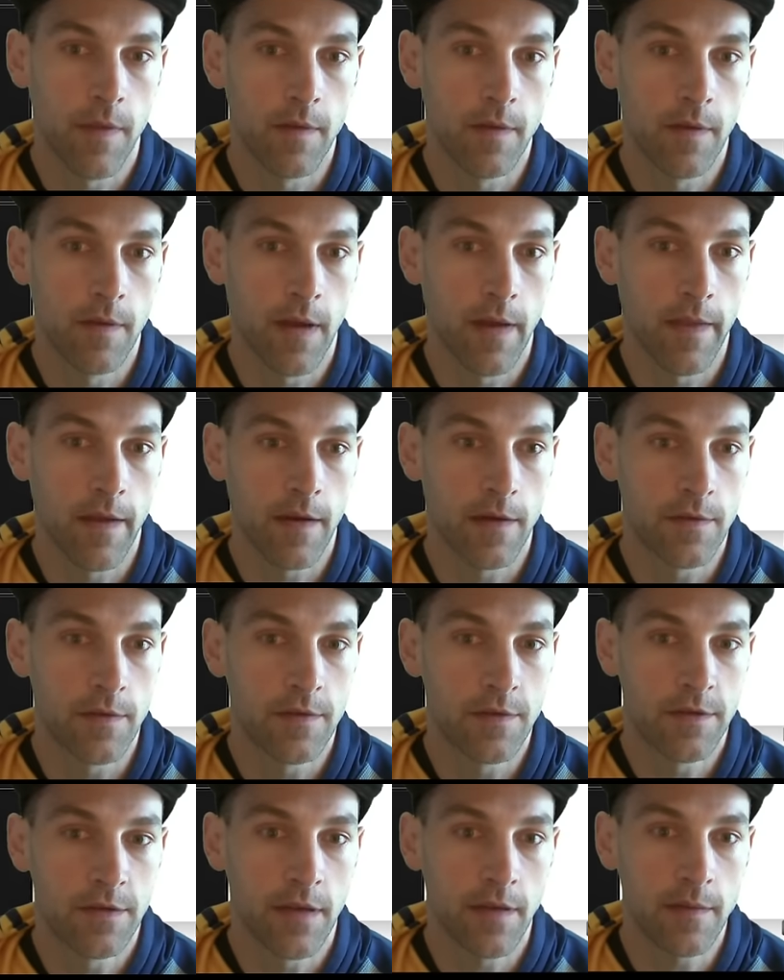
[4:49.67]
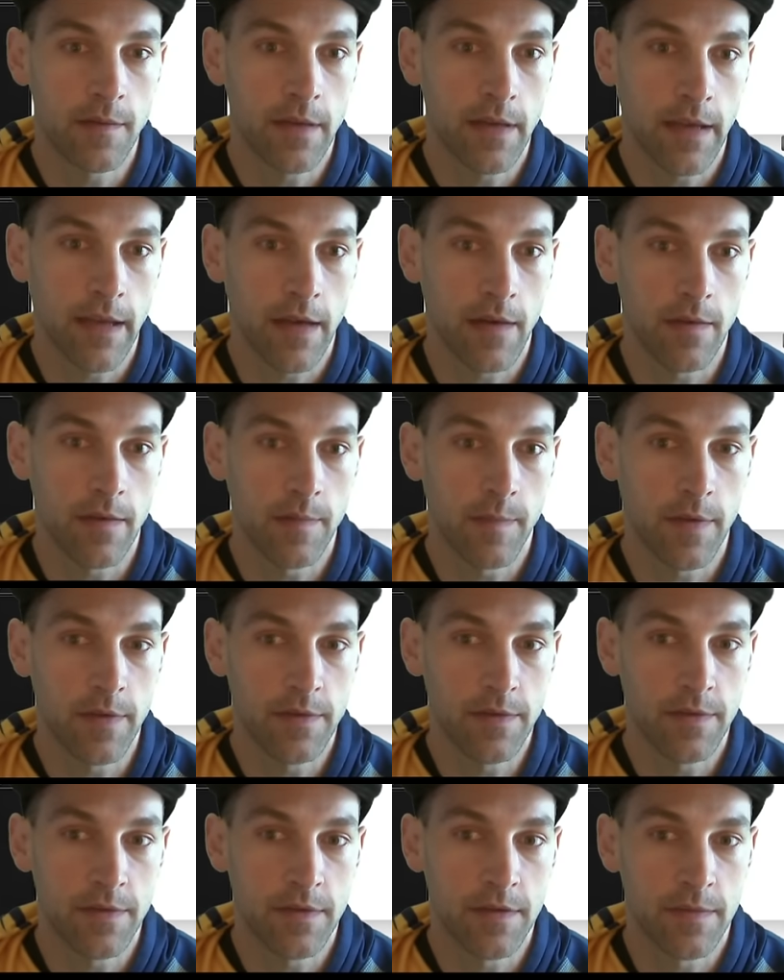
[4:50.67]
And uh, they're chunking out a
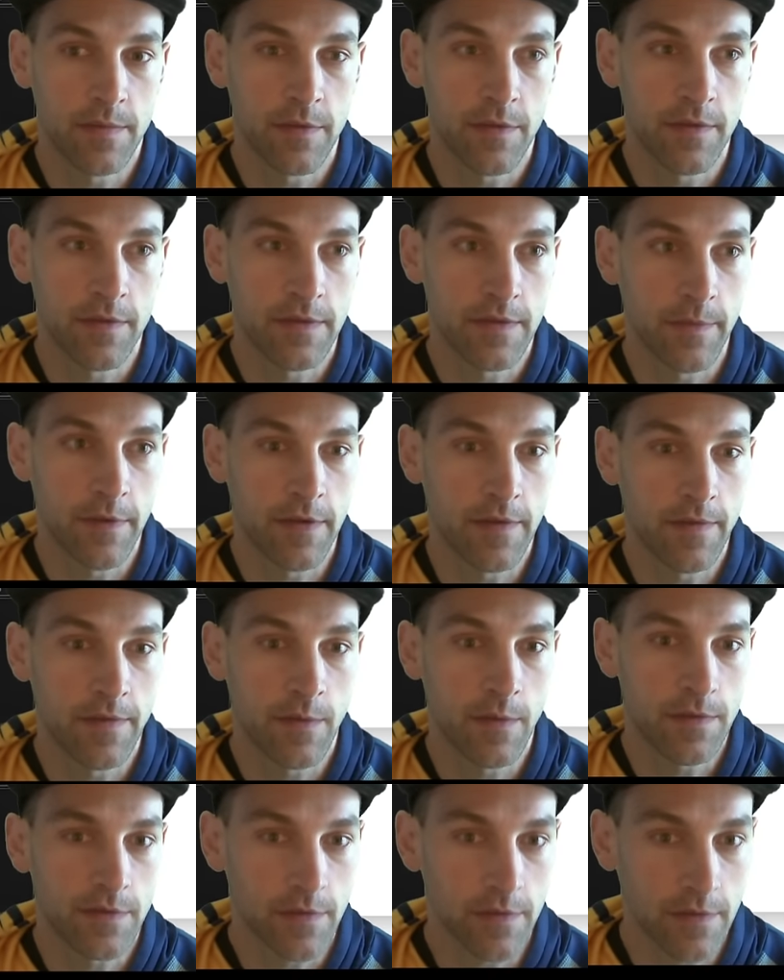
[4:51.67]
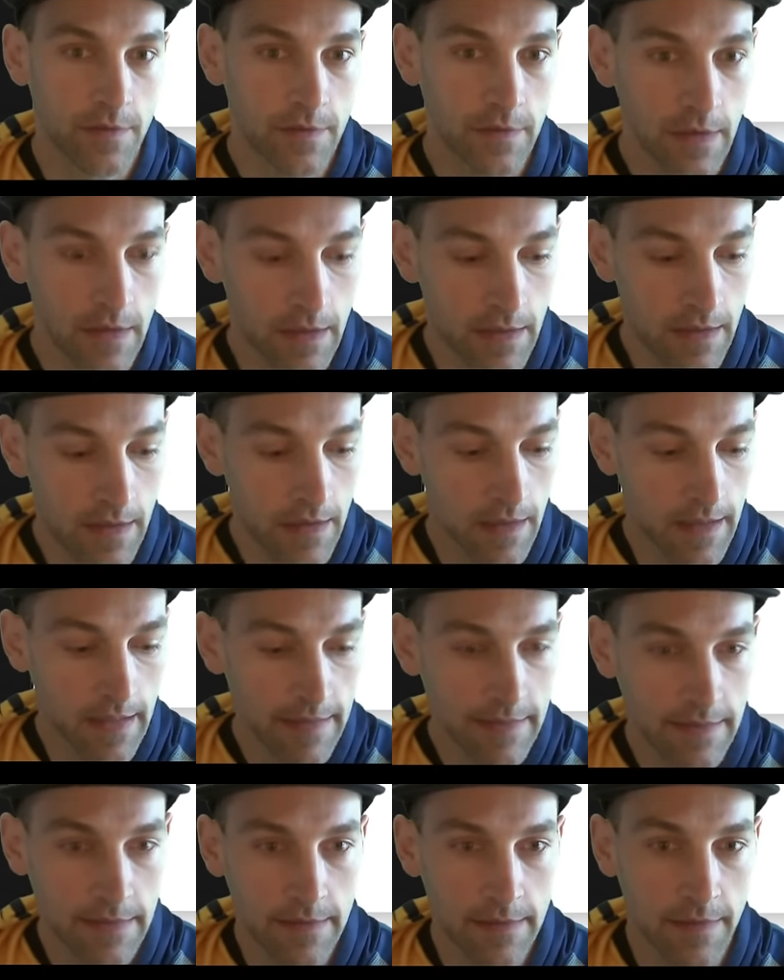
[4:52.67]
bunch of Gingerbrutes and Mirror Enforcers.
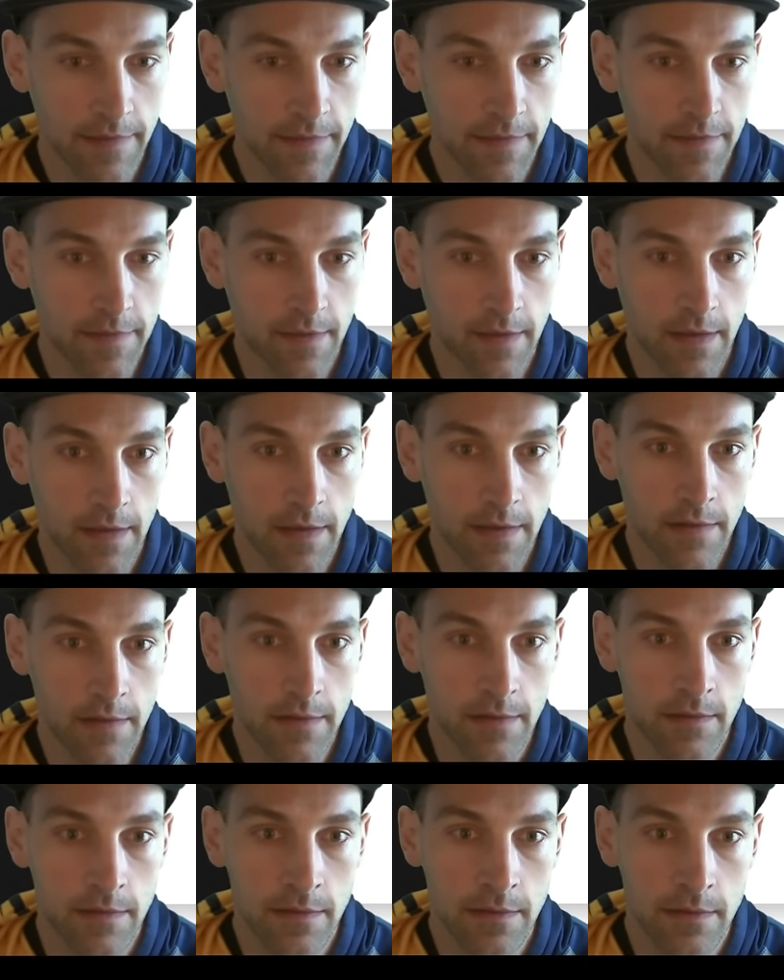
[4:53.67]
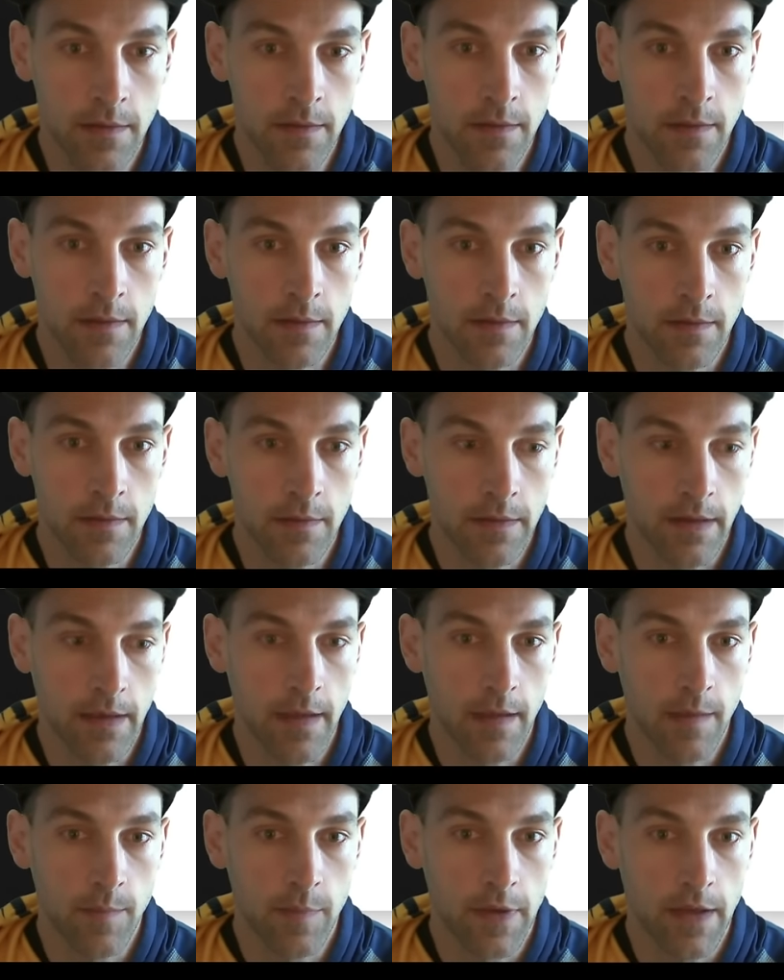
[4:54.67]
Classic Luffy draw.
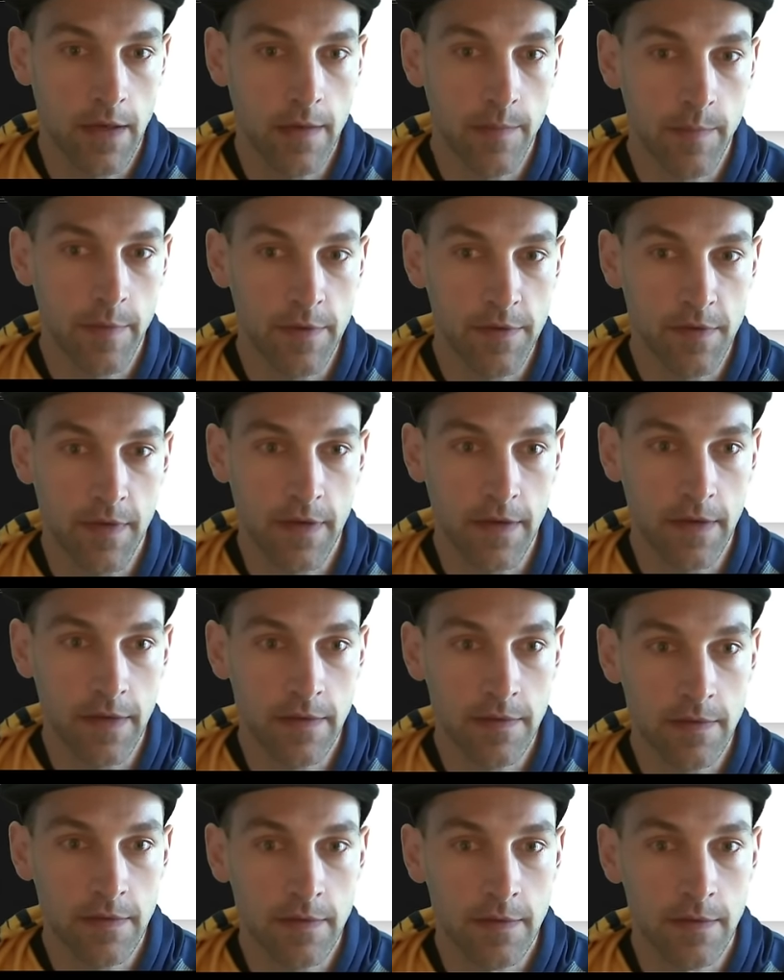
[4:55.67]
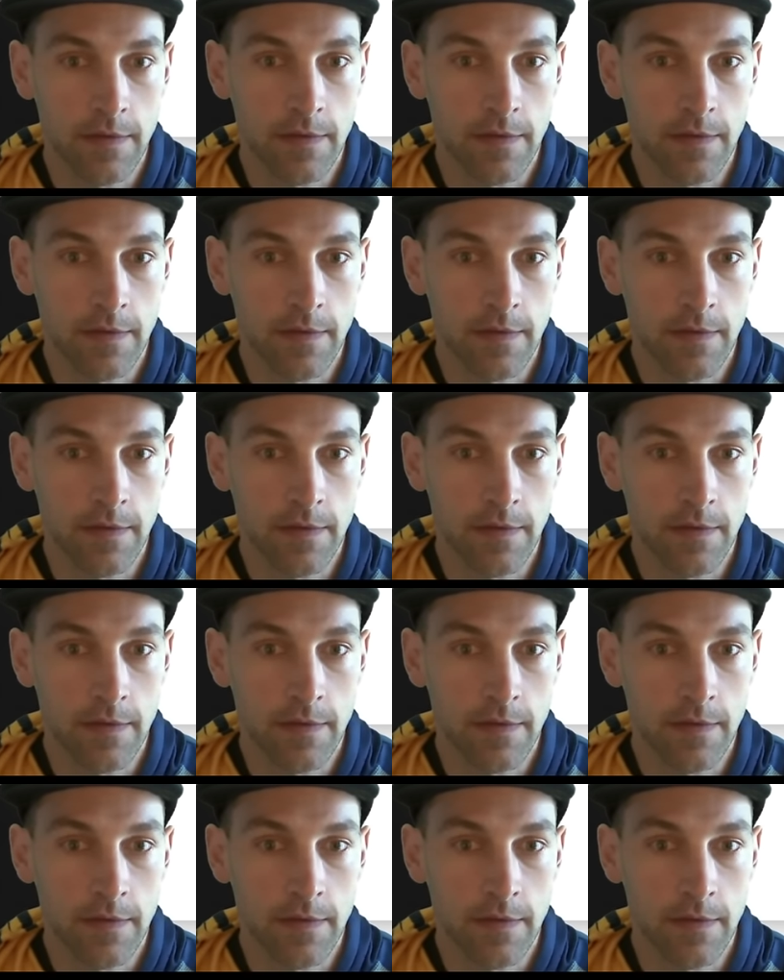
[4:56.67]
Okay, block a bunch of things.